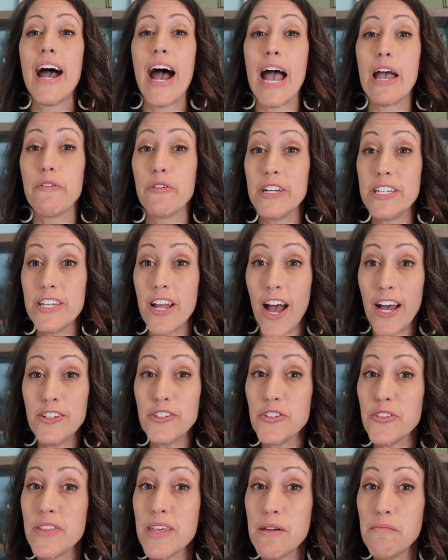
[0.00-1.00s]
I would not
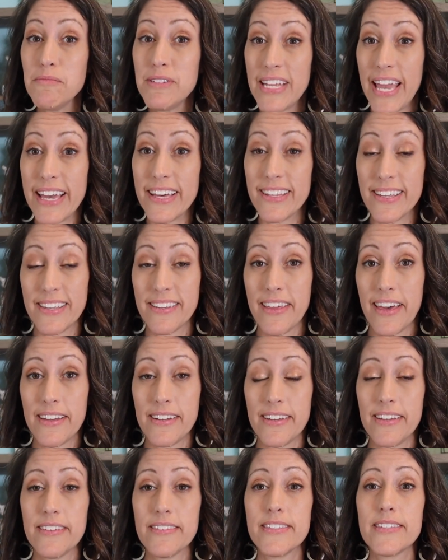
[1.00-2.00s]
do them daily,
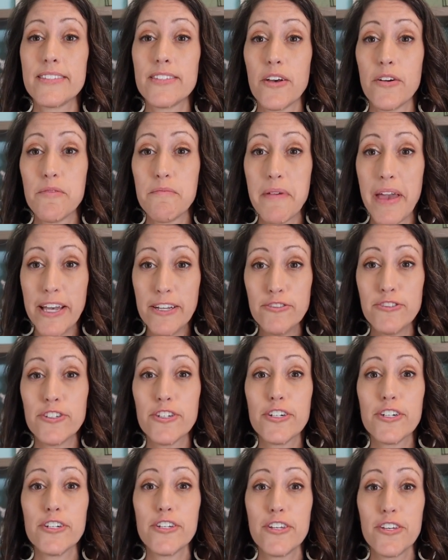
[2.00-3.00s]
ladies. So make
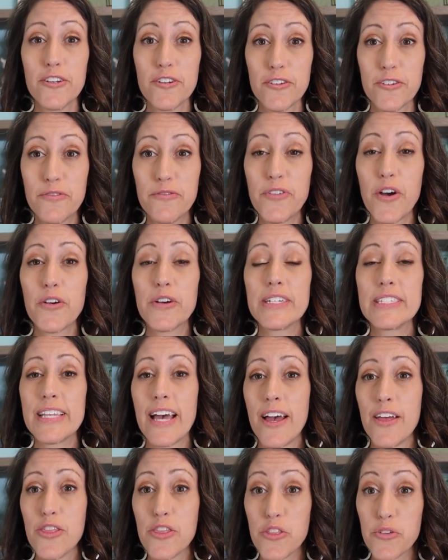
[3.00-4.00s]
sure you focus
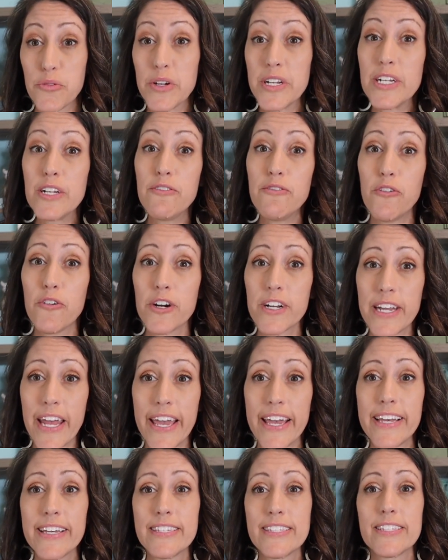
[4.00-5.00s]
on 3 to 4
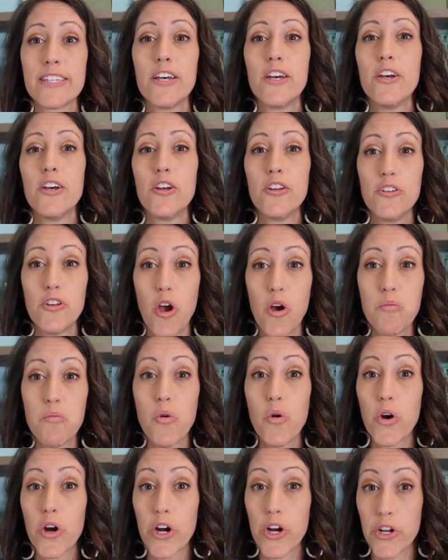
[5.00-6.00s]
days, no
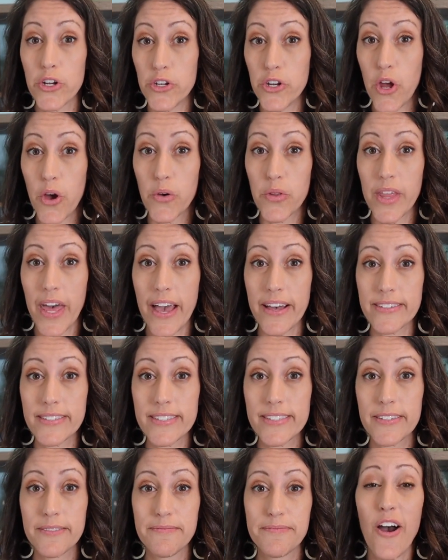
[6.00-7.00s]
more, no less.